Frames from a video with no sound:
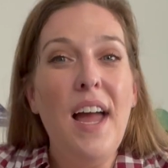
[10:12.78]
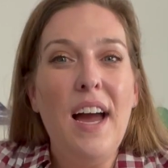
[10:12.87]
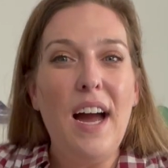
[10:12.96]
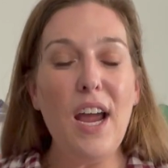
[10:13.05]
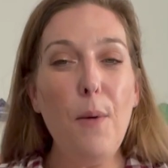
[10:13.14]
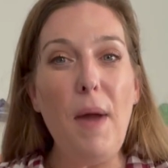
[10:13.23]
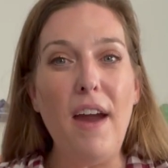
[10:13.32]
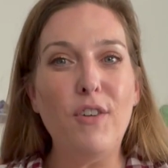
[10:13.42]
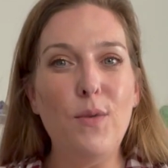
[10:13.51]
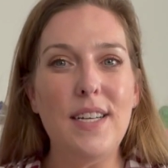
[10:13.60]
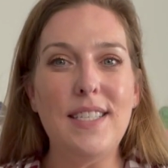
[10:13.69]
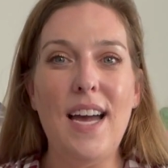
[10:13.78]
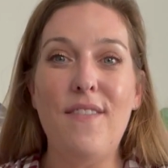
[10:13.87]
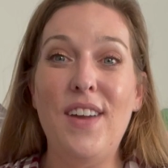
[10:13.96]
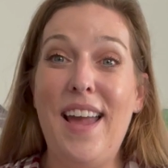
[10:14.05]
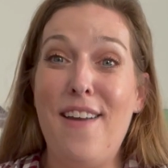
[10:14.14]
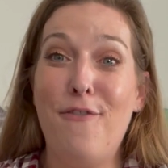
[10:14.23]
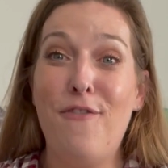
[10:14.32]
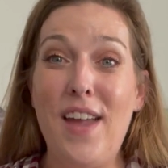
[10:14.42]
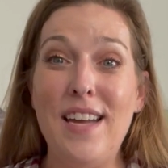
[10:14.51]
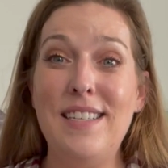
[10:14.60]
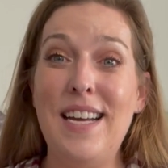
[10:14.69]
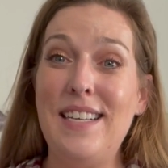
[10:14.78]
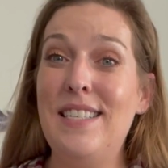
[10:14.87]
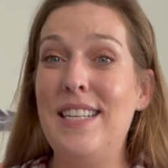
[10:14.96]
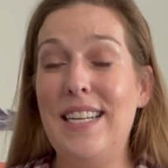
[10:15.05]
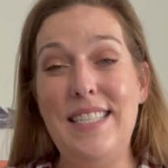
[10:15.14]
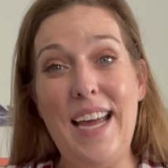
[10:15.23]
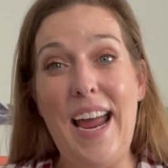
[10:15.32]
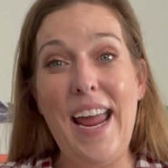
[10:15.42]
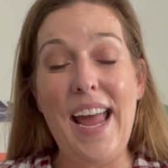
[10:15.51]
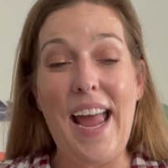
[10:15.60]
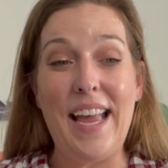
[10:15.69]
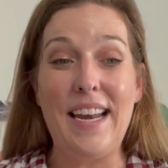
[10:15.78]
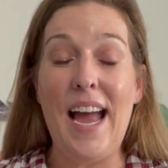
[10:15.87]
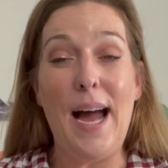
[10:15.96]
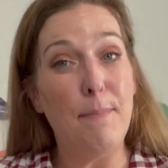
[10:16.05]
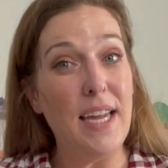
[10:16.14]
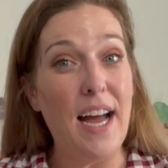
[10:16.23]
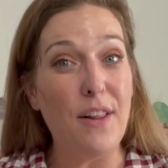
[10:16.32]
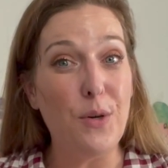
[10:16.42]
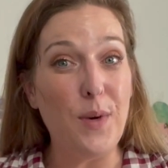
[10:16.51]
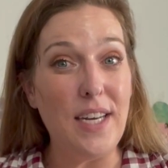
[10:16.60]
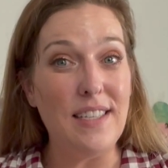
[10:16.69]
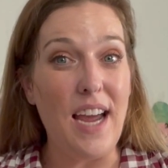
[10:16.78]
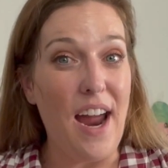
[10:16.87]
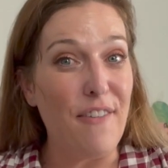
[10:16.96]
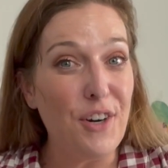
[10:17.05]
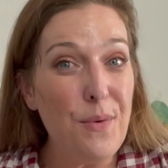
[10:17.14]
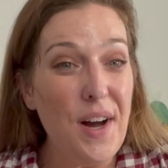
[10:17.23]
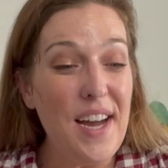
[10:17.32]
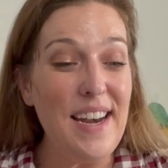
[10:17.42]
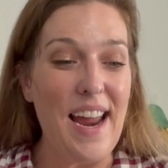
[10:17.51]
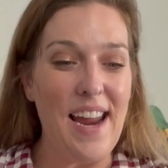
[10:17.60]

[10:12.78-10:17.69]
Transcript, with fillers: I hope everyone is having a fantastic day and happy Halloween to everyone.